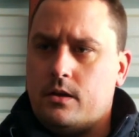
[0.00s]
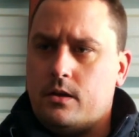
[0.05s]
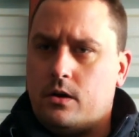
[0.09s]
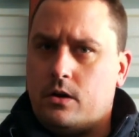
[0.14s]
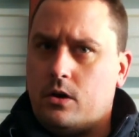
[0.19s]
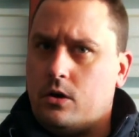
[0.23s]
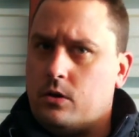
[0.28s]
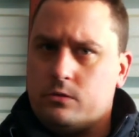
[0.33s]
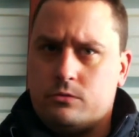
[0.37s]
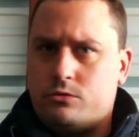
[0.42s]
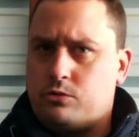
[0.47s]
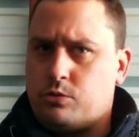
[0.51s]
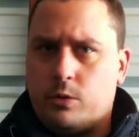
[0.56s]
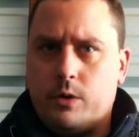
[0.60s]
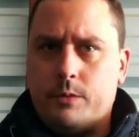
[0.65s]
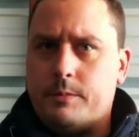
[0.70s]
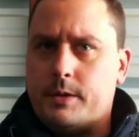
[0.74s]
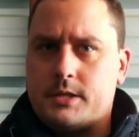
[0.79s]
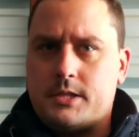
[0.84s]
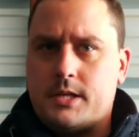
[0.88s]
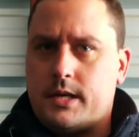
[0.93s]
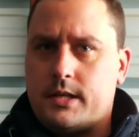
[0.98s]
all 12
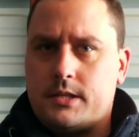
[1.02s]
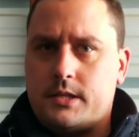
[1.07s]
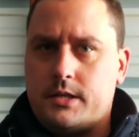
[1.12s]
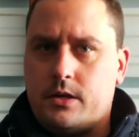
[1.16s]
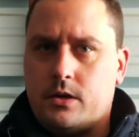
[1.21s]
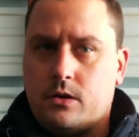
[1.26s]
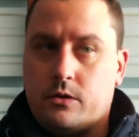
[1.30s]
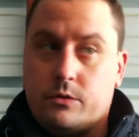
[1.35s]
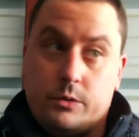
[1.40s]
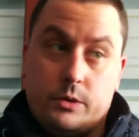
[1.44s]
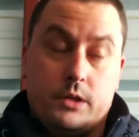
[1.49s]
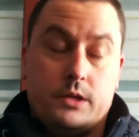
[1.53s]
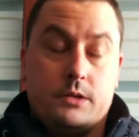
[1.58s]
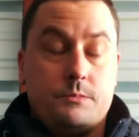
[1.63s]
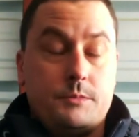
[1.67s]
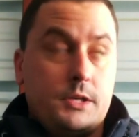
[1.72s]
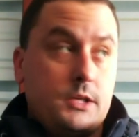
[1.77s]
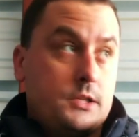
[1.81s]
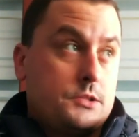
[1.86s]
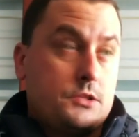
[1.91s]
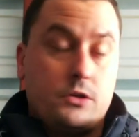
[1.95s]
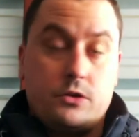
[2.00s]
months out of the year. Well, I
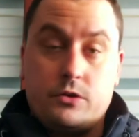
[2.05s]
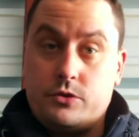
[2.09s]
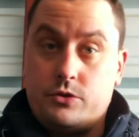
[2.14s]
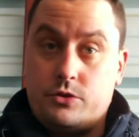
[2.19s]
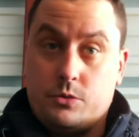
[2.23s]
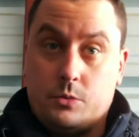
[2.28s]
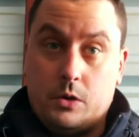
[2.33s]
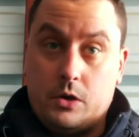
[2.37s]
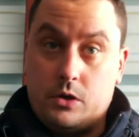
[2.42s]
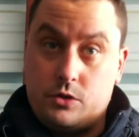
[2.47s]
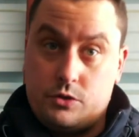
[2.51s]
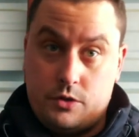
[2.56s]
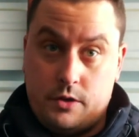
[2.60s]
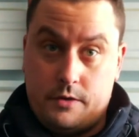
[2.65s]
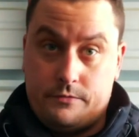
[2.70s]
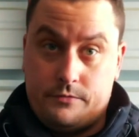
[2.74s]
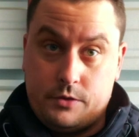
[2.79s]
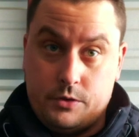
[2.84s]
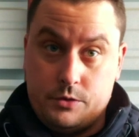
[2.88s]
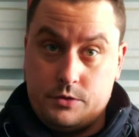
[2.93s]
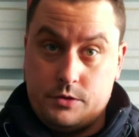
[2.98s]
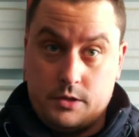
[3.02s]
mean, as long as your water's not
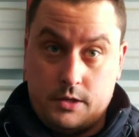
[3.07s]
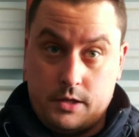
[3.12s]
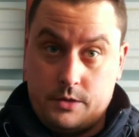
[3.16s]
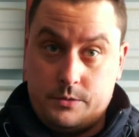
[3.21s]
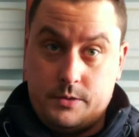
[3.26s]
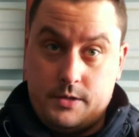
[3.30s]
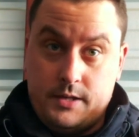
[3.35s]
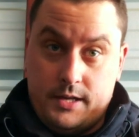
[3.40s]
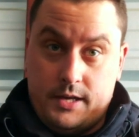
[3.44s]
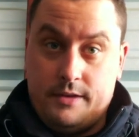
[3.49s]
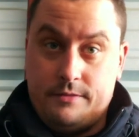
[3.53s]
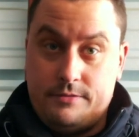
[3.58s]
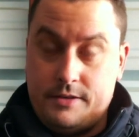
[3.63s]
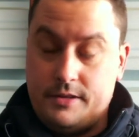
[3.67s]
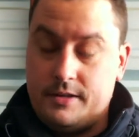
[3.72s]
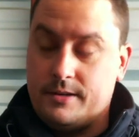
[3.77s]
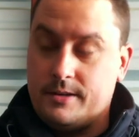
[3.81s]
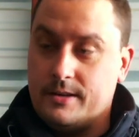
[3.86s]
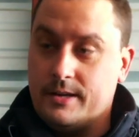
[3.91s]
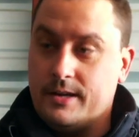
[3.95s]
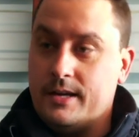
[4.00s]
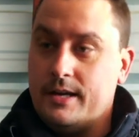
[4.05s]
frozen like we have
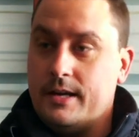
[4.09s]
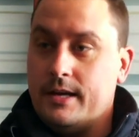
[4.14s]
here.